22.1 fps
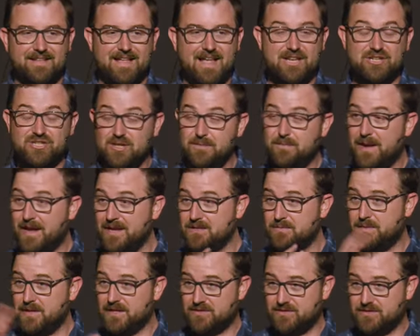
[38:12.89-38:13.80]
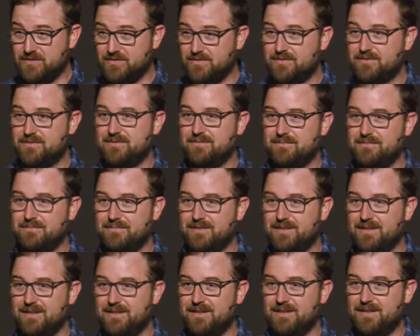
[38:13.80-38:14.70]
And she paints pictures.
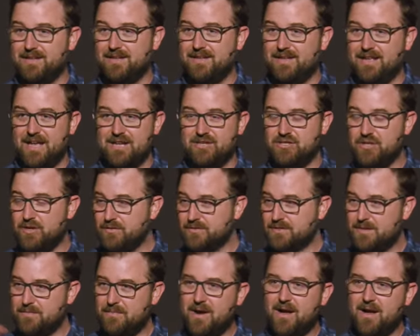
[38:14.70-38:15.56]
And she goes on